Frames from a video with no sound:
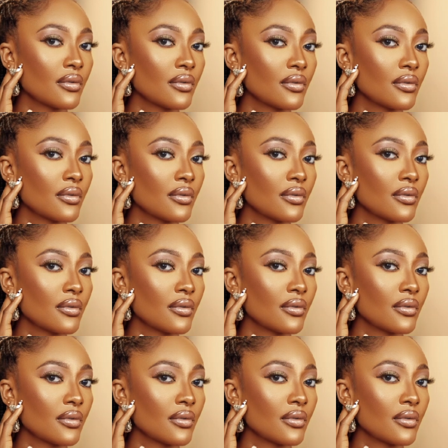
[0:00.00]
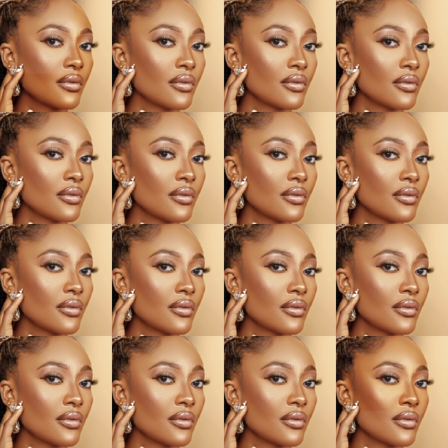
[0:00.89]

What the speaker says: [no speech]